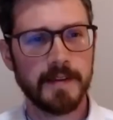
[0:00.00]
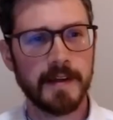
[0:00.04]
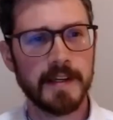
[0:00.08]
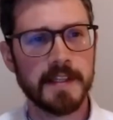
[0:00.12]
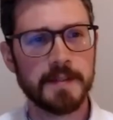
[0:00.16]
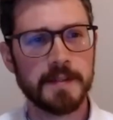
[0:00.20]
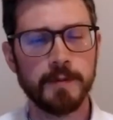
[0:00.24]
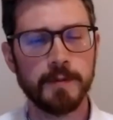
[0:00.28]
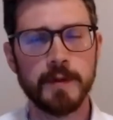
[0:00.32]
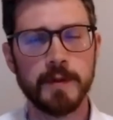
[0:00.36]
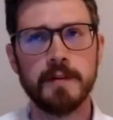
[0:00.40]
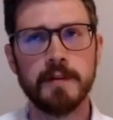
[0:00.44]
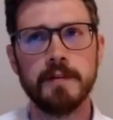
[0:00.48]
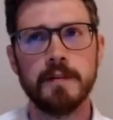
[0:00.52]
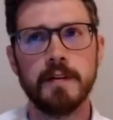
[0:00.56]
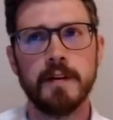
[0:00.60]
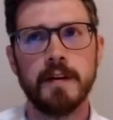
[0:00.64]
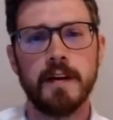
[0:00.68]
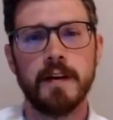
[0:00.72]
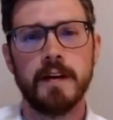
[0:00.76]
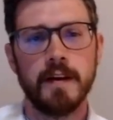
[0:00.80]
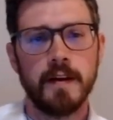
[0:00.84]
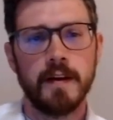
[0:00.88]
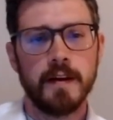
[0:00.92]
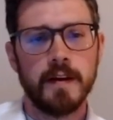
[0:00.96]
thanks Bruno.
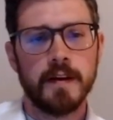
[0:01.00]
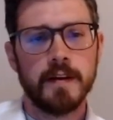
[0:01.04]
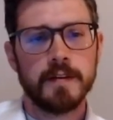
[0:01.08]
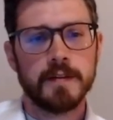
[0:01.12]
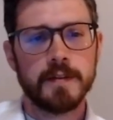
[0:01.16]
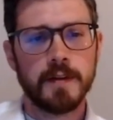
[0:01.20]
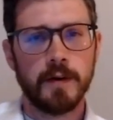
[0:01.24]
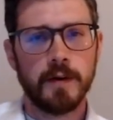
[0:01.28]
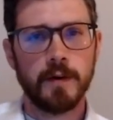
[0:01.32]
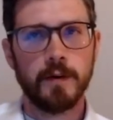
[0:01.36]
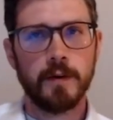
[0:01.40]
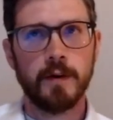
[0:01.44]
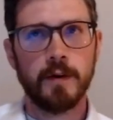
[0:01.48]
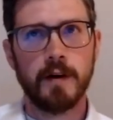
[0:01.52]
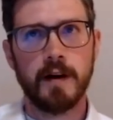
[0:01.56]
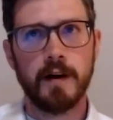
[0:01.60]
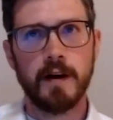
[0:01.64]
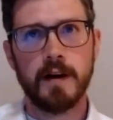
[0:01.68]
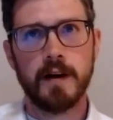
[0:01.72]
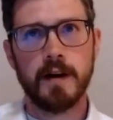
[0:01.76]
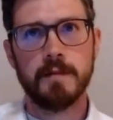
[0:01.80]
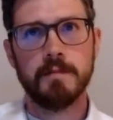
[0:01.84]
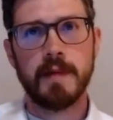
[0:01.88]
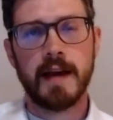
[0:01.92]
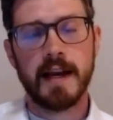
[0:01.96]
So
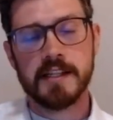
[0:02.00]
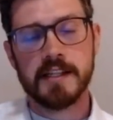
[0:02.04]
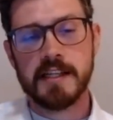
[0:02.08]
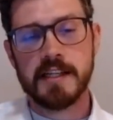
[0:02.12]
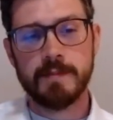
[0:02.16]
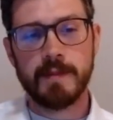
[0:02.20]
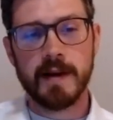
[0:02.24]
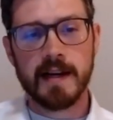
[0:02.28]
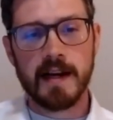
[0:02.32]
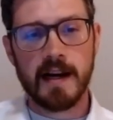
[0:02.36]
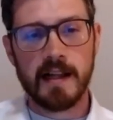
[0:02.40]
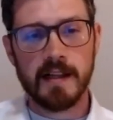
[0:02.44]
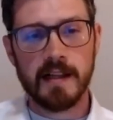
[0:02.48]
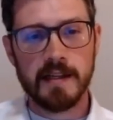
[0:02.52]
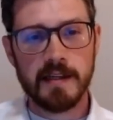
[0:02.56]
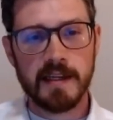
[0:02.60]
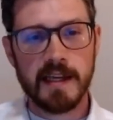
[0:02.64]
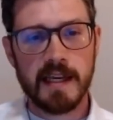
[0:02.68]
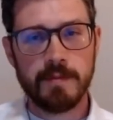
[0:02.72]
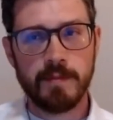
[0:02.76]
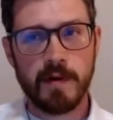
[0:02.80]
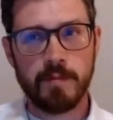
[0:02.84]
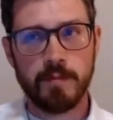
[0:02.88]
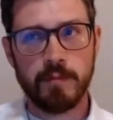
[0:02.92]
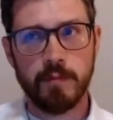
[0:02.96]
um, actually, my colleague
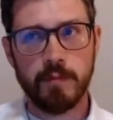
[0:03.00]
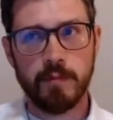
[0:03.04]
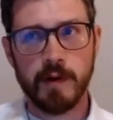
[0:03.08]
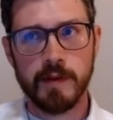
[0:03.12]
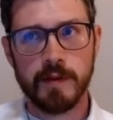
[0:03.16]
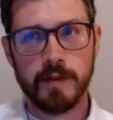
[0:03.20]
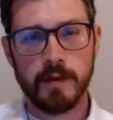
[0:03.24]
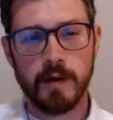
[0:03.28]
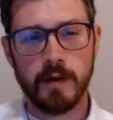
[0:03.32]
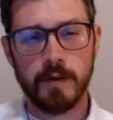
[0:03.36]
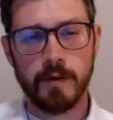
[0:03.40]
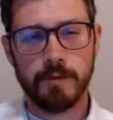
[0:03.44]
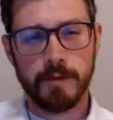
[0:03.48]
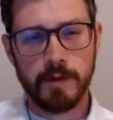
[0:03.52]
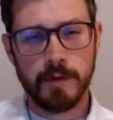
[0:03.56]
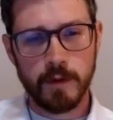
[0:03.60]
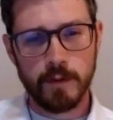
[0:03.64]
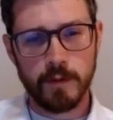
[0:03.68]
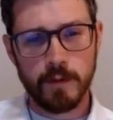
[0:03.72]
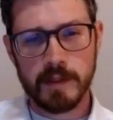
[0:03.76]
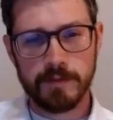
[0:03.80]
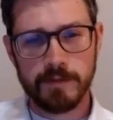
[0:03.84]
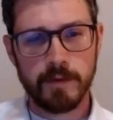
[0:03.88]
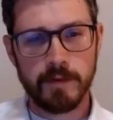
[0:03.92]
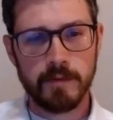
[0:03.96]
came up with a
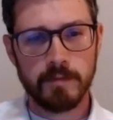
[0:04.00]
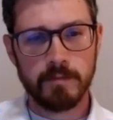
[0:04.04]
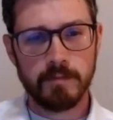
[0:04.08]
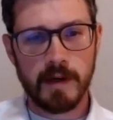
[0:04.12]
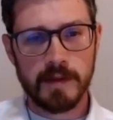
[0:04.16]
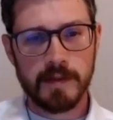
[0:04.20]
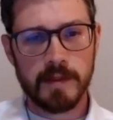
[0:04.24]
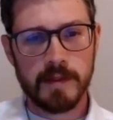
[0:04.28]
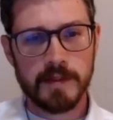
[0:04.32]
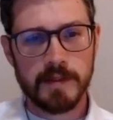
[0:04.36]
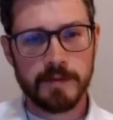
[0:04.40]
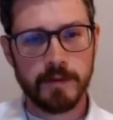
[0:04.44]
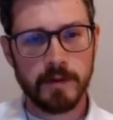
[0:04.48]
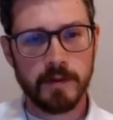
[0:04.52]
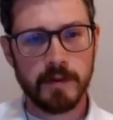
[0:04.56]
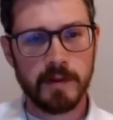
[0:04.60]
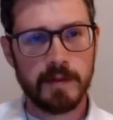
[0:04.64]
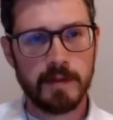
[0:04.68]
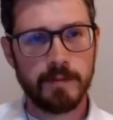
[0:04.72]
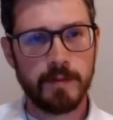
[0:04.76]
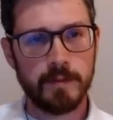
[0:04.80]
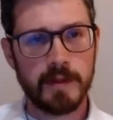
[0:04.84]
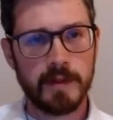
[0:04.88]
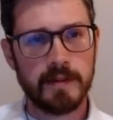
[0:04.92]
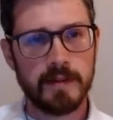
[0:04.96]
few different methods for
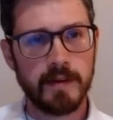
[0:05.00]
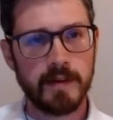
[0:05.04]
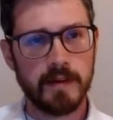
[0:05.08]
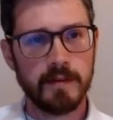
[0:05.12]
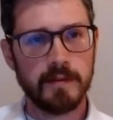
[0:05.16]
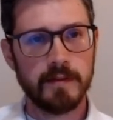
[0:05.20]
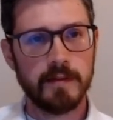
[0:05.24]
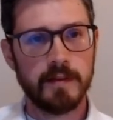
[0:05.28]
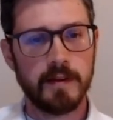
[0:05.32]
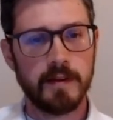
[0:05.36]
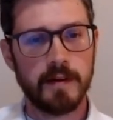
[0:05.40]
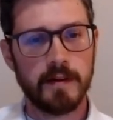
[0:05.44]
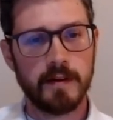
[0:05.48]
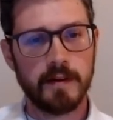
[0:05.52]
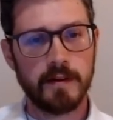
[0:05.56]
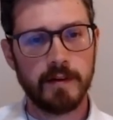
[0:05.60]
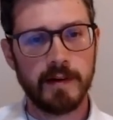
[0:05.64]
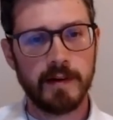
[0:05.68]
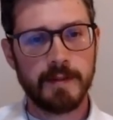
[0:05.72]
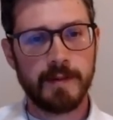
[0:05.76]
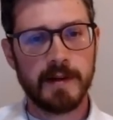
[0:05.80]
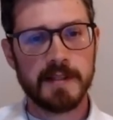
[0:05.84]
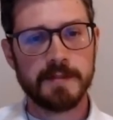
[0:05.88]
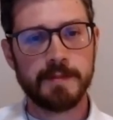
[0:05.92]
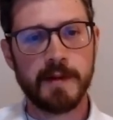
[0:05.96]
implementing the
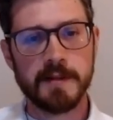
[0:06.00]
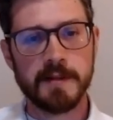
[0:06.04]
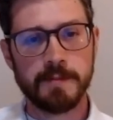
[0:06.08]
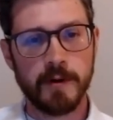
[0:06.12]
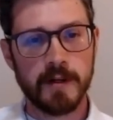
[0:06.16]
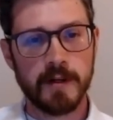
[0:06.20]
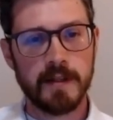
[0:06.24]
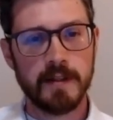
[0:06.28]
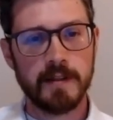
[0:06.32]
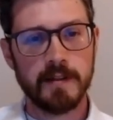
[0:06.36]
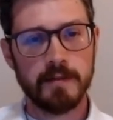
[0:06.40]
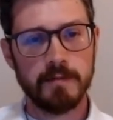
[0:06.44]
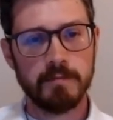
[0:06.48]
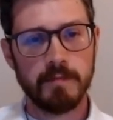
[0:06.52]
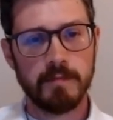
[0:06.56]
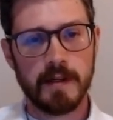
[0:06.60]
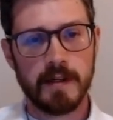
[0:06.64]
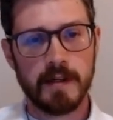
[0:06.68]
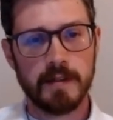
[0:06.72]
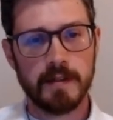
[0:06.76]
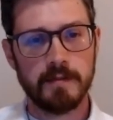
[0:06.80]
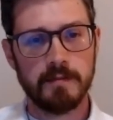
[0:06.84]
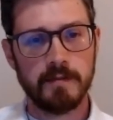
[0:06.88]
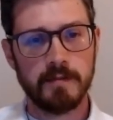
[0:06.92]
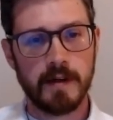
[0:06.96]
randomized benchmarking
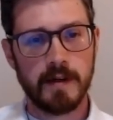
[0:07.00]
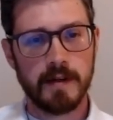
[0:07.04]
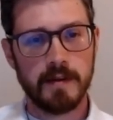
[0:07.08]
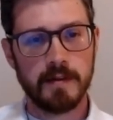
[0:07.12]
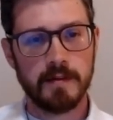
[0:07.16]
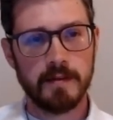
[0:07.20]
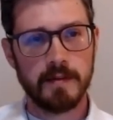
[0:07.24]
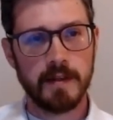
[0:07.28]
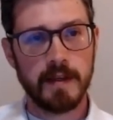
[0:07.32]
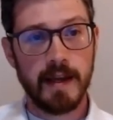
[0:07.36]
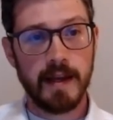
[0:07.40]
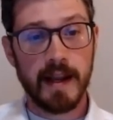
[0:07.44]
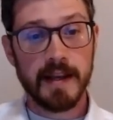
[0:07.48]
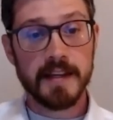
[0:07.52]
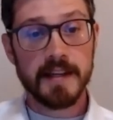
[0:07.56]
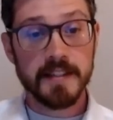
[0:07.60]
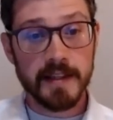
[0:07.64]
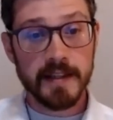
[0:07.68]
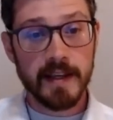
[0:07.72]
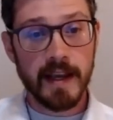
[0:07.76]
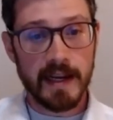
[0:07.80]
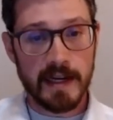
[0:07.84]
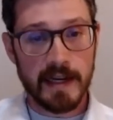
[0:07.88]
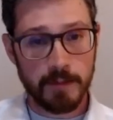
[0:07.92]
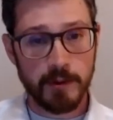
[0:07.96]
on, on the
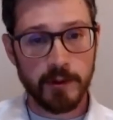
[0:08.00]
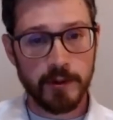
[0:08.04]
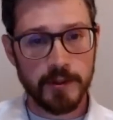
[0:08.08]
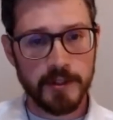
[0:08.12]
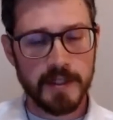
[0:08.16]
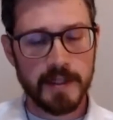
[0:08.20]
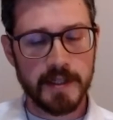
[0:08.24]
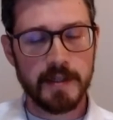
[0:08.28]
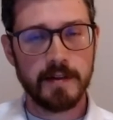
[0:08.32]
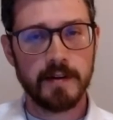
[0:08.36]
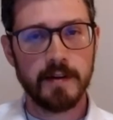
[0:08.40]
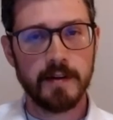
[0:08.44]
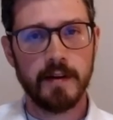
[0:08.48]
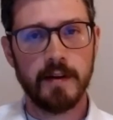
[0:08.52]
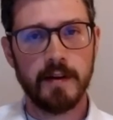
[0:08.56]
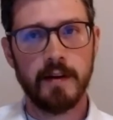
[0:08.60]
HD AWG.